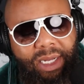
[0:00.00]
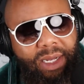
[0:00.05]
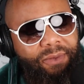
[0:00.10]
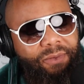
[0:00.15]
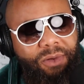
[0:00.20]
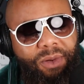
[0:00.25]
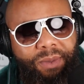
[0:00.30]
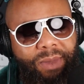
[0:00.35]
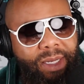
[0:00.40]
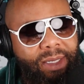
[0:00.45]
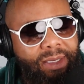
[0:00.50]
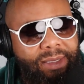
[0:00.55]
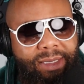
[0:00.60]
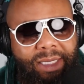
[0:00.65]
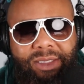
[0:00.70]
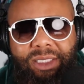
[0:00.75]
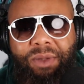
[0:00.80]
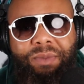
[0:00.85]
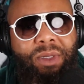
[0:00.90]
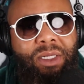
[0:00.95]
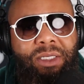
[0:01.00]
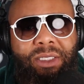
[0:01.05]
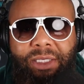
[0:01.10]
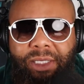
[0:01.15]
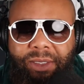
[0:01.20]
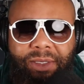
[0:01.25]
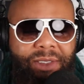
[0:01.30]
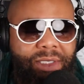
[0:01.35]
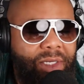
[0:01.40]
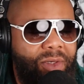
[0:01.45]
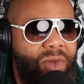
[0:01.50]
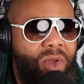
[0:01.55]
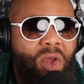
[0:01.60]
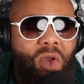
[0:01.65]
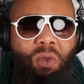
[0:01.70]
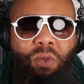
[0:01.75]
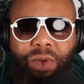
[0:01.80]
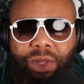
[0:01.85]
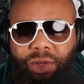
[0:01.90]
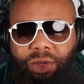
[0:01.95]
From, like, because I was in the military. So
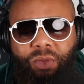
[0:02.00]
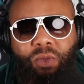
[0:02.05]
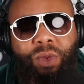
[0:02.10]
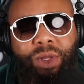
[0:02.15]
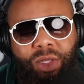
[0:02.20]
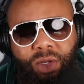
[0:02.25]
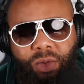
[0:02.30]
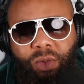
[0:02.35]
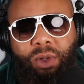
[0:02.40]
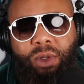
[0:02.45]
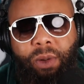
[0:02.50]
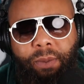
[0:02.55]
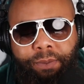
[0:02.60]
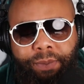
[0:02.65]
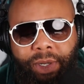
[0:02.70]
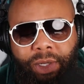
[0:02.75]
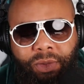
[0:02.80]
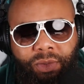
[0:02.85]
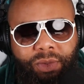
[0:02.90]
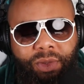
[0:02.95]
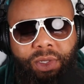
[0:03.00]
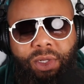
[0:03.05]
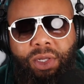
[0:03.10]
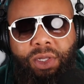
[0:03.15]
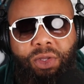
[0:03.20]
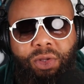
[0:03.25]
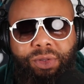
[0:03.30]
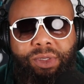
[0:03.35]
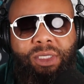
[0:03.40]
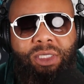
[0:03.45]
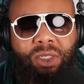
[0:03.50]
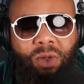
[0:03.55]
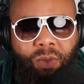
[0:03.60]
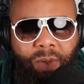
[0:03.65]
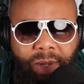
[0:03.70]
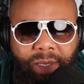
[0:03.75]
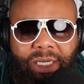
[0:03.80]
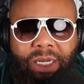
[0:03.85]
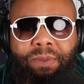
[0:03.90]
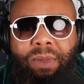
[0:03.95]
when you're on a boat, you're just
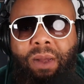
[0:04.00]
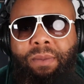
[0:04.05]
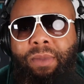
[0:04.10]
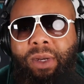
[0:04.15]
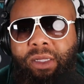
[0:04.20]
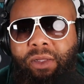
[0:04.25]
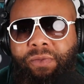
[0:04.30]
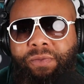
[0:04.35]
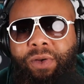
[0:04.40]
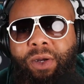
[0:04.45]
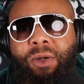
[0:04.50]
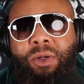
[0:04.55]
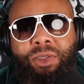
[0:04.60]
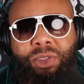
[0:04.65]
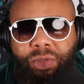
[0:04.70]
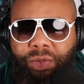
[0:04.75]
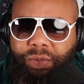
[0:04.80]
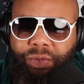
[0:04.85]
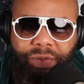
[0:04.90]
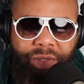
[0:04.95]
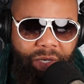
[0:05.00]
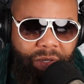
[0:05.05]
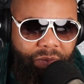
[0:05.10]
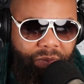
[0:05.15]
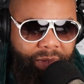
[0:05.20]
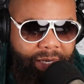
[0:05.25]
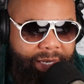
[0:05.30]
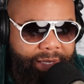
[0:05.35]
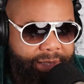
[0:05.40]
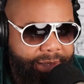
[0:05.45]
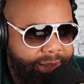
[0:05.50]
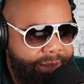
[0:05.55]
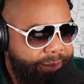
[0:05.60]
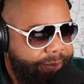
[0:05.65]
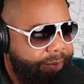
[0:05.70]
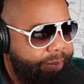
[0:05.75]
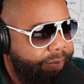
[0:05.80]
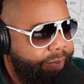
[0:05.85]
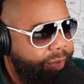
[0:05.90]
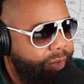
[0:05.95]
surrounded by motherfuckers who you don't like,
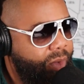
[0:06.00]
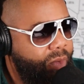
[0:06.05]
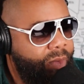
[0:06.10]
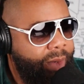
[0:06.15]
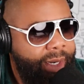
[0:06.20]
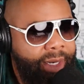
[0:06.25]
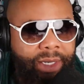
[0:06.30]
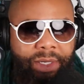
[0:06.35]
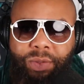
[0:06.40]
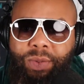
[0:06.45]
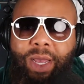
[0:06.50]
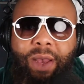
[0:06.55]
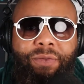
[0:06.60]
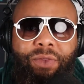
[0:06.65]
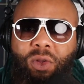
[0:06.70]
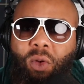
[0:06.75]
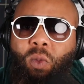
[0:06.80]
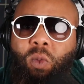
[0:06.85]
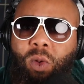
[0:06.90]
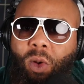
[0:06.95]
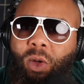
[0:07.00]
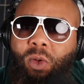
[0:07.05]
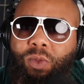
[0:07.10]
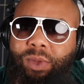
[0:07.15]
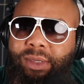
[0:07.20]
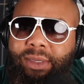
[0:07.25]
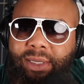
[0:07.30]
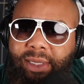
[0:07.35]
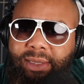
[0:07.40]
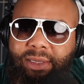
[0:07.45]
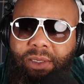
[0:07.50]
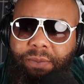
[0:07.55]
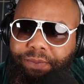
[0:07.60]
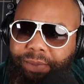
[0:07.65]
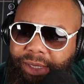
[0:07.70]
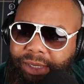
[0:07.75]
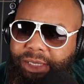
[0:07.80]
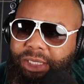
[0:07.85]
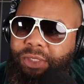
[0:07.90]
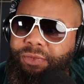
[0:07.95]
right? You have to work with sons of
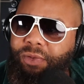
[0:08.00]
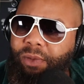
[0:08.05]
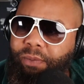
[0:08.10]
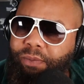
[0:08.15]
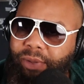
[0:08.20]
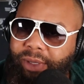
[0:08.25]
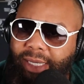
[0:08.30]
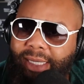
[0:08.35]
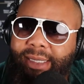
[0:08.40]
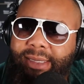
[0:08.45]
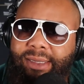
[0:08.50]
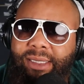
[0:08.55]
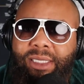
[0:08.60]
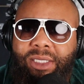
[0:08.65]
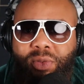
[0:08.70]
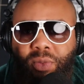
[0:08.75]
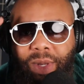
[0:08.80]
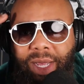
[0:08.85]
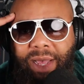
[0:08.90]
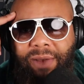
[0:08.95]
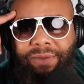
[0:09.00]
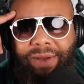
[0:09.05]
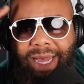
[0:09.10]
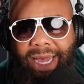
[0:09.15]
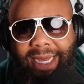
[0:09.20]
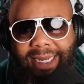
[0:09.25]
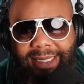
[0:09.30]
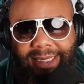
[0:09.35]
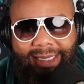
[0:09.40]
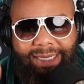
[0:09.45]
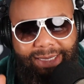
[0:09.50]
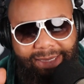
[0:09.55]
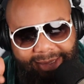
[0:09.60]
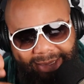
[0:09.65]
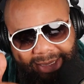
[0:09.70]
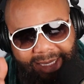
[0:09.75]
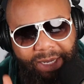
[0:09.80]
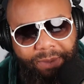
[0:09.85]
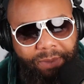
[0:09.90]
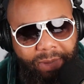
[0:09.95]
bitches from places who have ideas
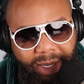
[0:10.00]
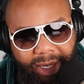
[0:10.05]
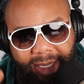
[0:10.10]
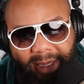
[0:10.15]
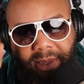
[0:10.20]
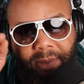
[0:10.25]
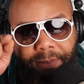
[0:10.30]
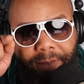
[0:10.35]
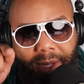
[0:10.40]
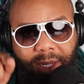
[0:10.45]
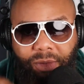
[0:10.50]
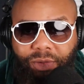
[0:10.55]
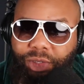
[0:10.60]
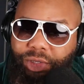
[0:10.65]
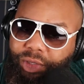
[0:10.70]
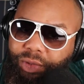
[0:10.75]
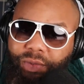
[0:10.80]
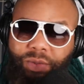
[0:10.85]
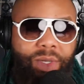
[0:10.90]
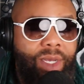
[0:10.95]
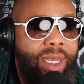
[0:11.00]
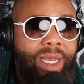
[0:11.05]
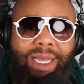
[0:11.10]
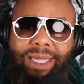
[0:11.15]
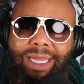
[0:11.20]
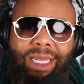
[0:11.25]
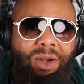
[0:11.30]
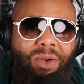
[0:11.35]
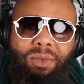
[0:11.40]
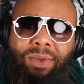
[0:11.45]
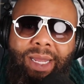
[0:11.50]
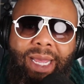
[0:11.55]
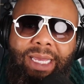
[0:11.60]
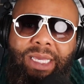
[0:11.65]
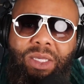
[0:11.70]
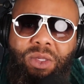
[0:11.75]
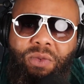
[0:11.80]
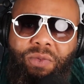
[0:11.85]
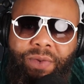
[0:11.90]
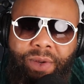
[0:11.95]
in their mind about you. They don't
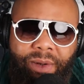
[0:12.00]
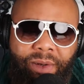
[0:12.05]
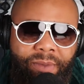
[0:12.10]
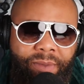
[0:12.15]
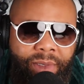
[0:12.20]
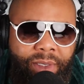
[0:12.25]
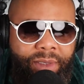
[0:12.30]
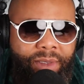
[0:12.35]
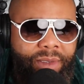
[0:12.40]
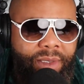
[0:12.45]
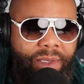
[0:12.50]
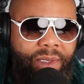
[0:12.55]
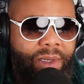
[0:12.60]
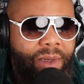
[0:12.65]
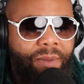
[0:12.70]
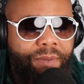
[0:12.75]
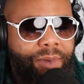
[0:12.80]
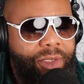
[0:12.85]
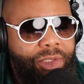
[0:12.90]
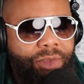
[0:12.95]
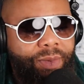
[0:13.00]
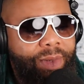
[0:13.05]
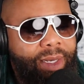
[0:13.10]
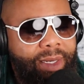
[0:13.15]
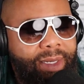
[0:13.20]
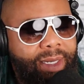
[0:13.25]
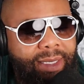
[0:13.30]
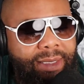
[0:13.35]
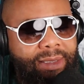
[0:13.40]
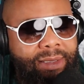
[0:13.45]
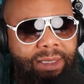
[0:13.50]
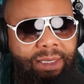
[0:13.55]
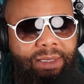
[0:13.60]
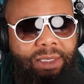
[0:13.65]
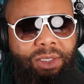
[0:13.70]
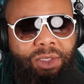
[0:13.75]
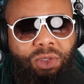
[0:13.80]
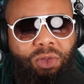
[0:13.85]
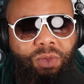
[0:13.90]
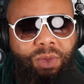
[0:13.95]
like you very much, but you ain't got shit to
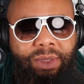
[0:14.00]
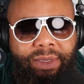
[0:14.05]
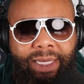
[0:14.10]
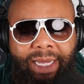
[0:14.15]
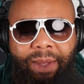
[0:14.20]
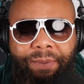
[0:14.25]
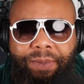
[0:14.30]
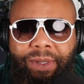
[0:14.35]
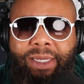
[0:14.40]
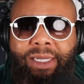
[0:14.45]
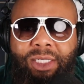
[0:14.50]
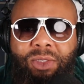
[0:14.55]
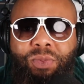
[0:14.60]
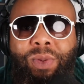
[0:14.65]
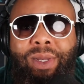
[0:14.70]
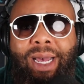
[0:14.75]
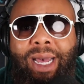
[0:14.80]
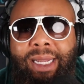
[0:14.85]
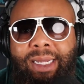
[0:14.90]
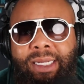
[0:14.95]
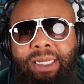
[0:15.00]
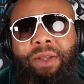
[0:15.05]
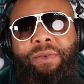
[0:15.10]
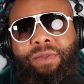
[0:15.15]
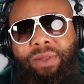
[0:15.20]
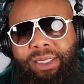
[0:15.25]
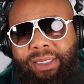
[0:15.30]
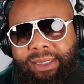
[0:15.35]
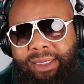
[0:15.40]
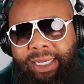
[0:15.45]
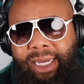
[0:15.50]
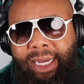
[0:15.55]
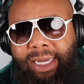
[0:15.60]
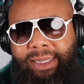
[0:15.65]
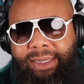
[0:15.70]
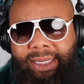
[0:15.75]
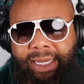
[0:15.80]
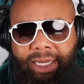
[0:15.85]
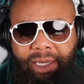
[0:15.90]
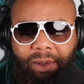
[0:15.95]
do with that because we got to lift these
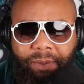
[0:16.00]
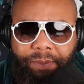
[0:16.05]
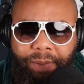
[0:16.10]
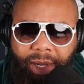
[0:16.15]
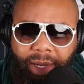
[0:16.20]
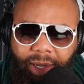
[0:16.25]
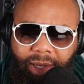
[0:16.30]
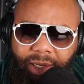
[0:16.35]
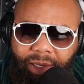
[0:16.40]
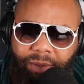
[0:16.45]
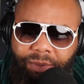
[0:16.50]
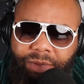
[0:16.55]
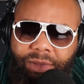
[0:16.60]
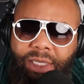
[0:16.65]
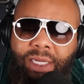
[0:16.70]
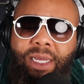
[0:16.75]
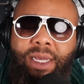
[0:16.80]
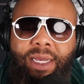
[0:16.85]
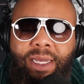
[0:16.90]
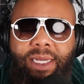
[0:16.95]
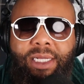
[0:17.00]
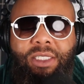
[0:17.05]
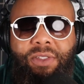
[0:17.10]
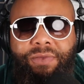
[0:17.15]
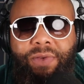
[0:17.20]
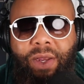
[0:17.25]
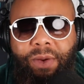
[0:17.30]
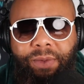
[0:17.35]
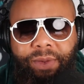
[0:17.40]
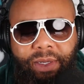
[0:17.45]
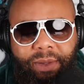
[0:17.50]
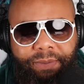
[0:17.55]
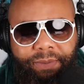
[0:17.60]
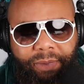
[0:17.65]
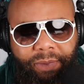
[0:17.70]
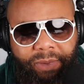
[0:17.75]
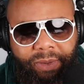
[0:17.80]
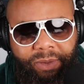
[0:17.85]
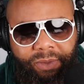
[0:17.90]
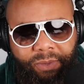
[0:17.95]
goddamn bombs. It's very
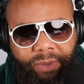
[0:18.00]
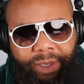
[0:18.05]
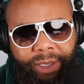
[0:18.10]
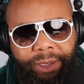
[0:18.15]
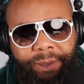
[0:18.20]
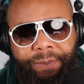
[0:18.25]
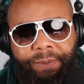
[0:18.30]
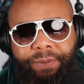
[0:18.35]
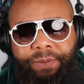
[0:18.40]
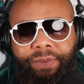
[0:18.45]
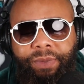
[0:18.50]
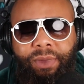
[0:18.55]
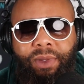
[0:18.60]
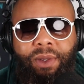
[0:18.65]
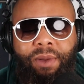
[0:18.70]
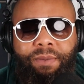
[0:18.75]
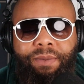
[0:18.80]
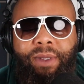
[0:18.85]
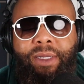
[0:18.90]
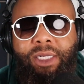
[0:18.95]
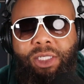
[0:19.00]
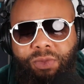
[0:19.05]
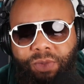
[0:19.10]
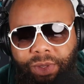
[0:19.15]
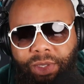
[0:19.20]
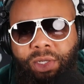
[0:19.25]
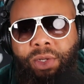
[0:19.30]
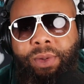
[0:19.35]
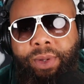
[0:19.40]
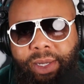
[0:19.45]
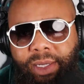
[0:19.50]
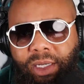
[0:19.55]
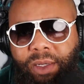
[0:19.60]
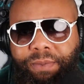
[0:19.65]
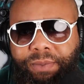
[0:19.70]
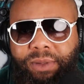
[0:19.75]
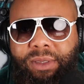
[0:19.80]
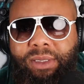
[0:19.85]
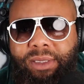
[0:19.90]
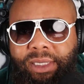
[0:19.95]
important, right? Because when you're in a
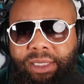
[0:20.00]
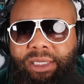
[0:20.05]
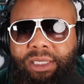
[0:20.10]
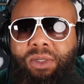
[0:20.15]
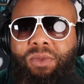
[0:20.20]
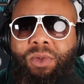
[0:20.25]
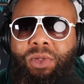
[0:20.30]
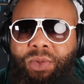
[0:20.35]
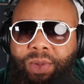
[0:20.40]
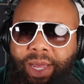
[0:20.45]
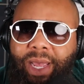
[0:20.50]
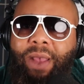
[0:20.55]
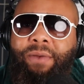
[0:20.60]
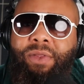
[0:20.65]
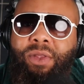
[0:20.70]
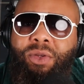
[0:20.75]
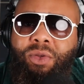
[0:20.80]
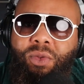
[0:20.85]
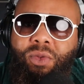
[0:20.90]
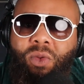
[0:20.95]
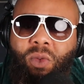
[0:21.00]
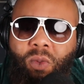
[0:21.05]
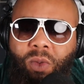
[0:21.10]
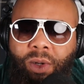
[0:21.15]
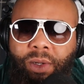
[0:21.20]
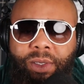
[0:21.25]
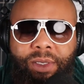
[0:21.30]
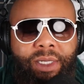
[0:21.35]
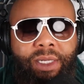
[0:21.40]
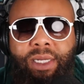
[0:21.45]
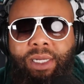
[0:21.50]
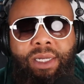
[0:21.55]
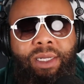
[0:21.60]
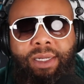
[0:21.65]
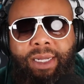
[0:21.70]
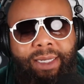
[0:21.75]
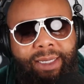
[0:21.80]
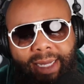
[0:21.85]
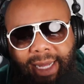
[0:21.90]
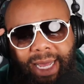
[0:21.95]
position, when you have to do the work,
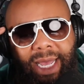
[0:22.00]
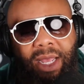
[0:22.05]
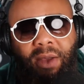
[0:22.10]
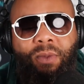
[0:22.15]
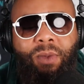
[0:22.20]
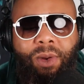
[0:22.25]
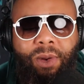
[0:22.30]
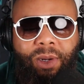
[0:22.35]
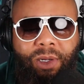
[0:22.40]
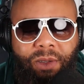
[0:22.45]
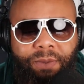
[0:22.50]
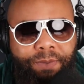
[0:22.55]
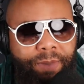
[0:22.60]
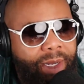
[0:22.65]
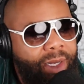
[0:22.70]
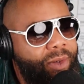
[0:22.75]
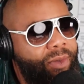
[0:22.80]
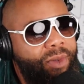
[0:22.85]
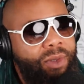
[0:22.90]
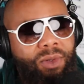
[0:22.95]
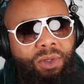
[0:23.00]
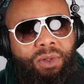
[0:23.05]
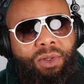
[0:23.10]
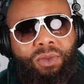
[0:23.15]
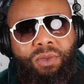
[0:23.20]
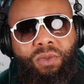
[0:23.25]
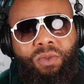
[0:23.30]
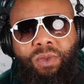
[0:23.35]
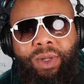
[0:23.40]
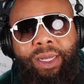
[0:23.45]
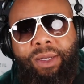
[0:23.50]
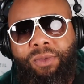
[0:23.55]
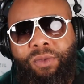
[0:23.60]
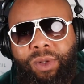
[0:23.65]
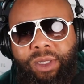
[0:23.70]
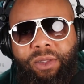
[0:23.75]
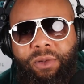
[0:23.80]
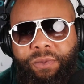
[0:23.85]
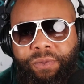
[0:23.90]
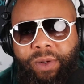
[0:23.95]
like, I ain't worried about, like,
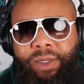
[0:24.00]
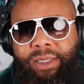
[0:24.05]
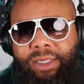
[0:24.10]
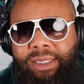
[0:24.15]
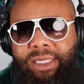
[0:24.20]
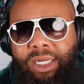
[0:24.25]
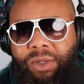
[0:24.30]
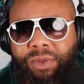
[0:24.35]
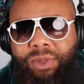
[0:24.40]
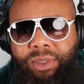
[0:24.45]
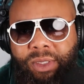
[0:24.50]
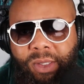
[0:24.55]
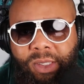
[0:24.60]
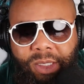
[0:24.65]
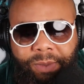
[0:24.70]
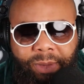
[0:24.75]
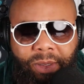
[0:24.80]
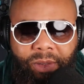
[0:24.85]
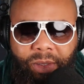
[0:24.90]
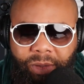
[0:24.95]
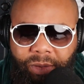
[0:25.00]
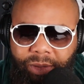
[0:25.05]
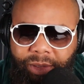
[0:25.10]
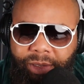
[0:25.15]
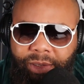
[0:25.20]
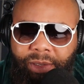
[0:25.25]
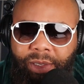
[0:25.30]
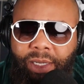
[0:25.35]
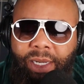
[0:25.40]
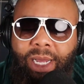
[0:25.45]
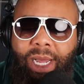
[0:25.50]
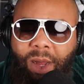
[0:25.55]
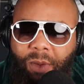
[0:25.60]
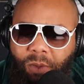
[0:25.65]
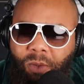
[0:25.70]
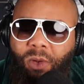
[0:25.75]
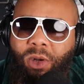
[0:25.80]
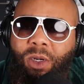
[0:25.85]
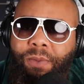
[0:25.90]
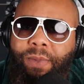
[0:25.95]
what the fuck this nigga was talking about earlier. I'm
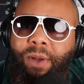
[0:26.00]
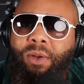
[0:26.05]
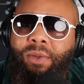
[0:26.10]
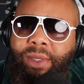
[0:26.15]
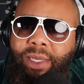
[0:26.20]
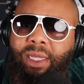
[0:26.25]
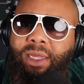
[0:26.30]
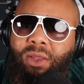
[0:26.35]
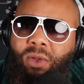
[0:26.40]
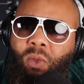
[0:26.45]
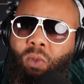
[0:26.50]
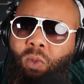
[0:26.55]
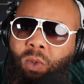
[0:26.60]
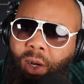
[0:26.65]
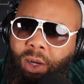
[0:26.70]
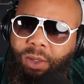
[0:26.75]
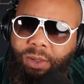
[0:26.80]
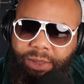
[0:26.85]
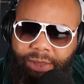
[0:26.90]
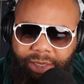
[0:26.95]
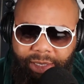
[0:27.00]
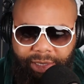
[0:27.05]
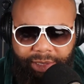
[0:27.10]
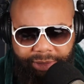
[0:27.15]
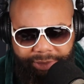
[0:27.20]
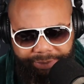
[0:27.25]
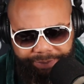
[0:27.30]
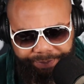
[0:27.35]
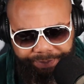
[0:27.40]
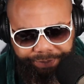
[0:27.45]
worried about getting the work done.